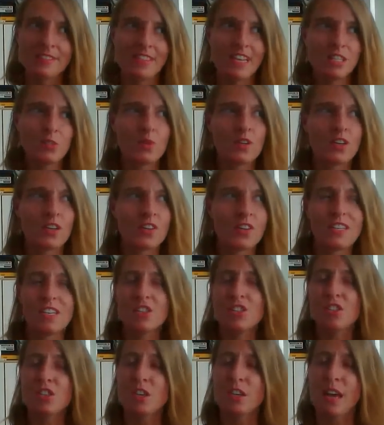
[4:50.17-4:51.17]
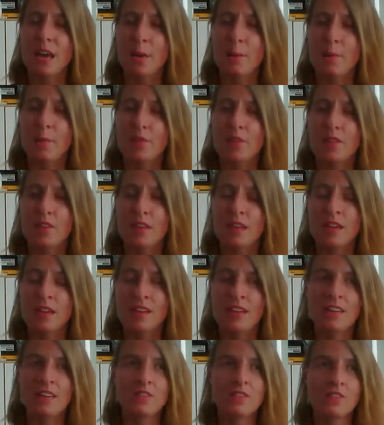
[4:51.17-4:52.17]
that's when nothing is going to happen. And
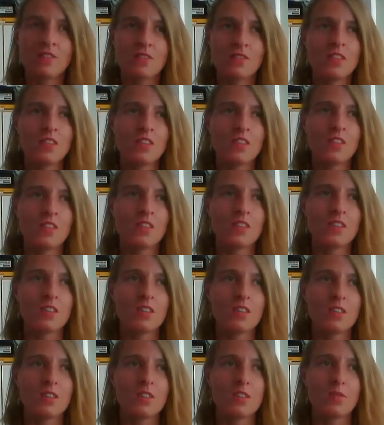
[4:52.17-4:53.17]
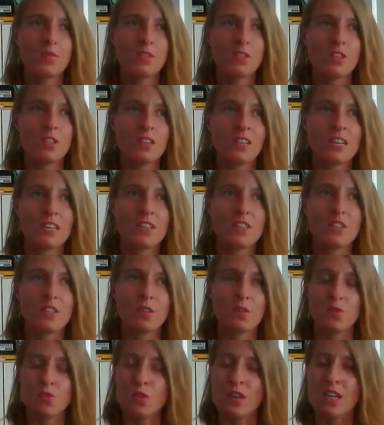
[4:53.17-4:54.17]
then you feel like
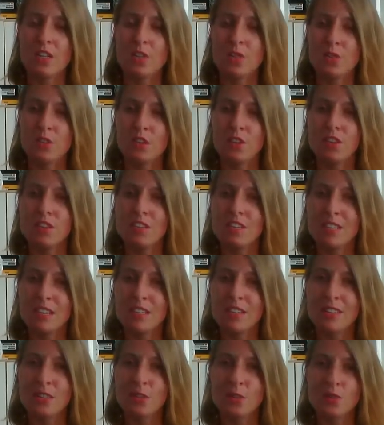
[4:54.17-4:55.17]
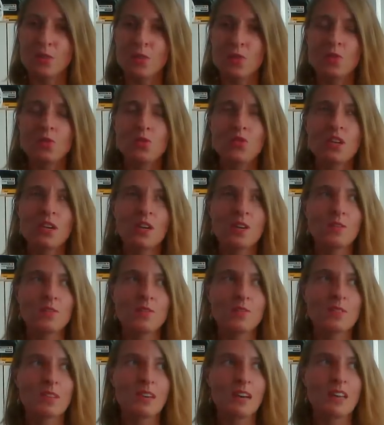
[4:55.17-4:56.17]
you've tried for nothing. And th- those
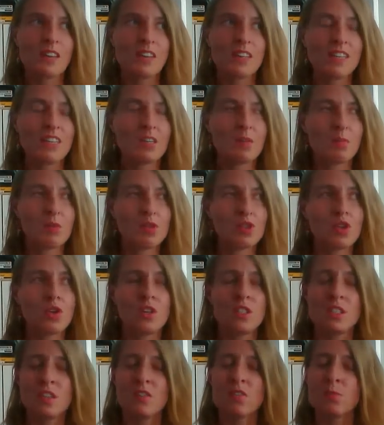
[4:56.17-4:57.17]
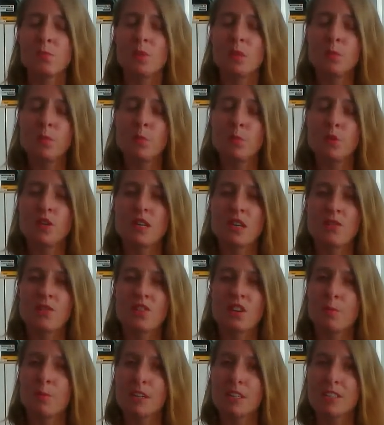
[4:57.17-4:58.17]
are, I think, majority of people will give
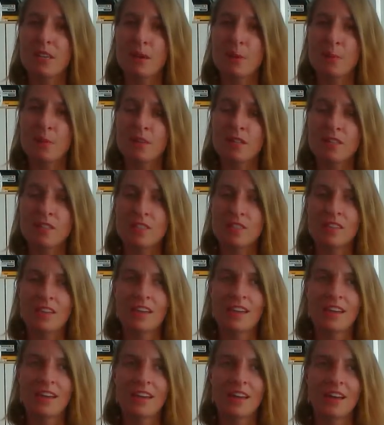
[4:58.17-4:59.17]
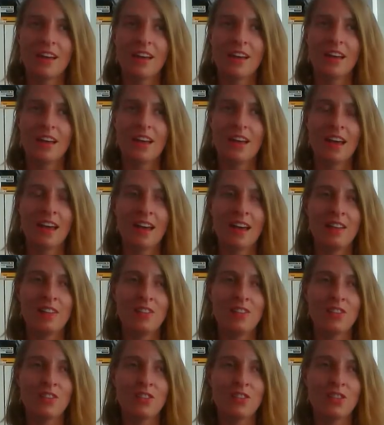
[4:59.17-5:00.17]
up at that point
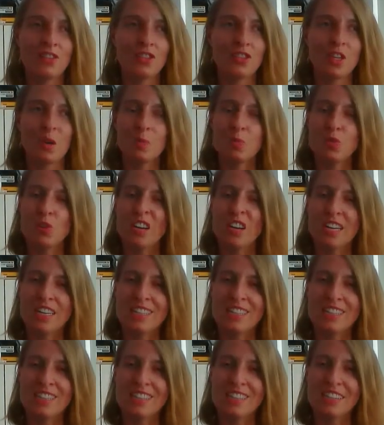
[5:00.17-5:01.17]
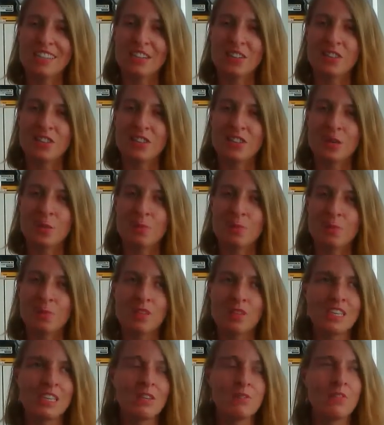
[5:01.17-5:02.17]
and just stop trying and stop
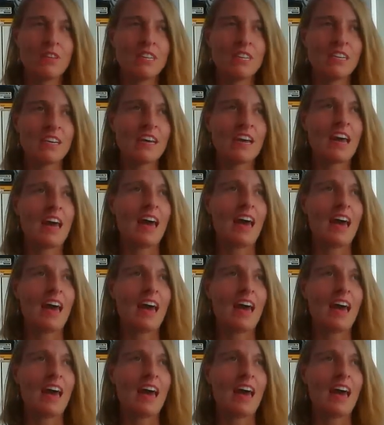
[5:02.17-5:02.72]
believing